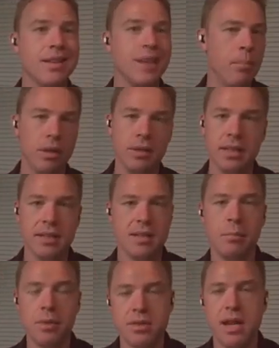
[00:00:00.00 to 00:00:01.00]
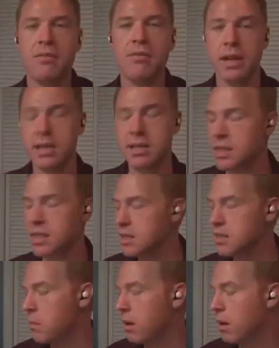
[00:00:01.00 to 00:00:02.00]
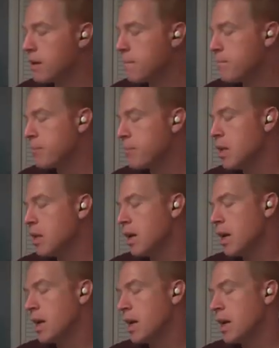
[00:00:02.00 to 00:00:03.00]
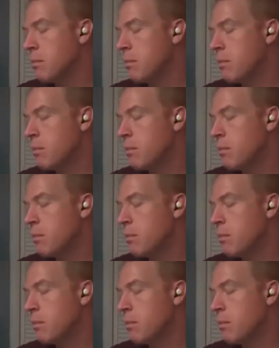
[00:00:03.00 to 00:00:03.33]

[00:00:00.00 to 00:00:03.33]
Then building the simple software is the easy part. Um,